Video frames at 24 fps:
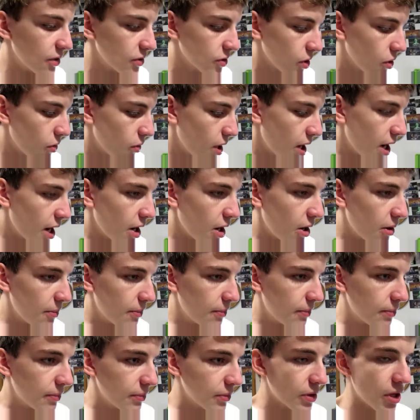so
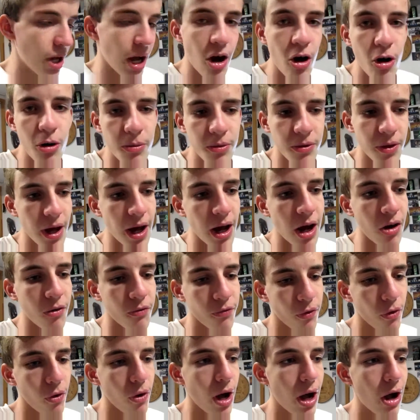the
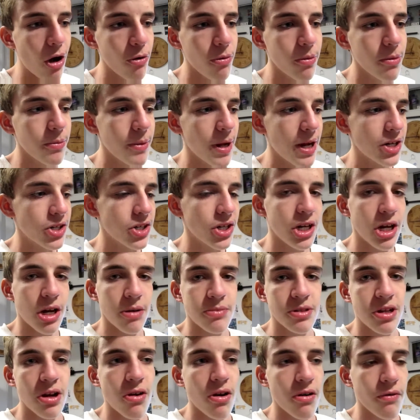full album actually
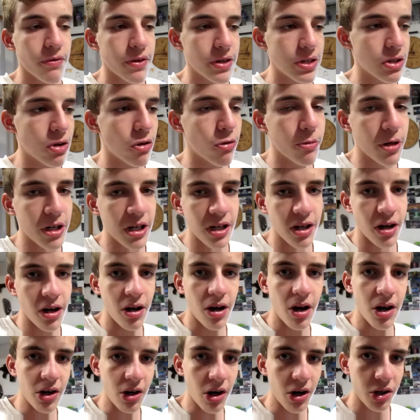comes out on physical media
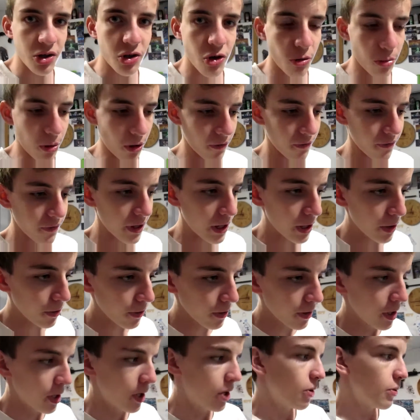on October 5th,
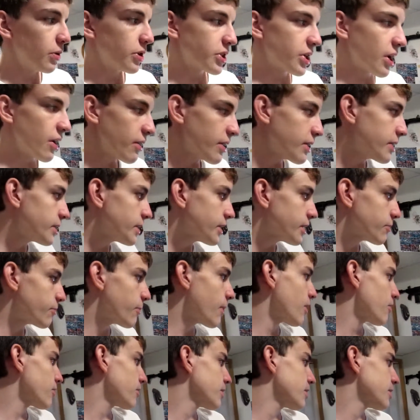which, now that I think
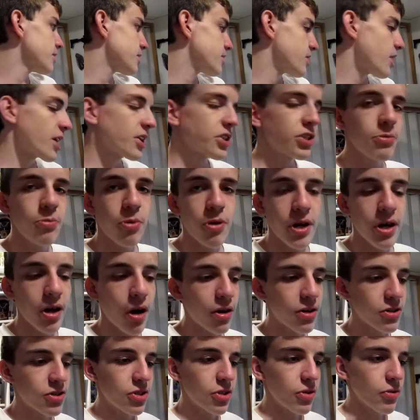about it, it's actually pretty
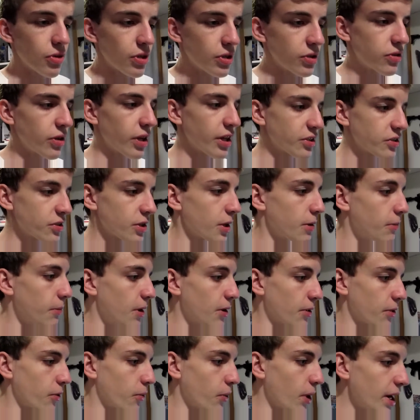darn soon. It's less than a
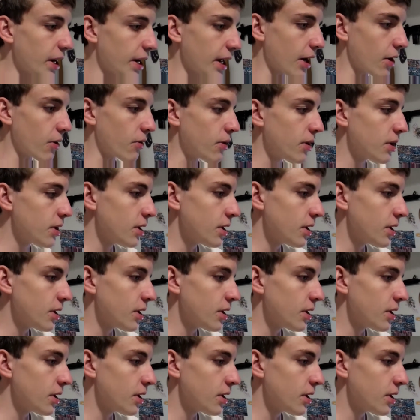month away now.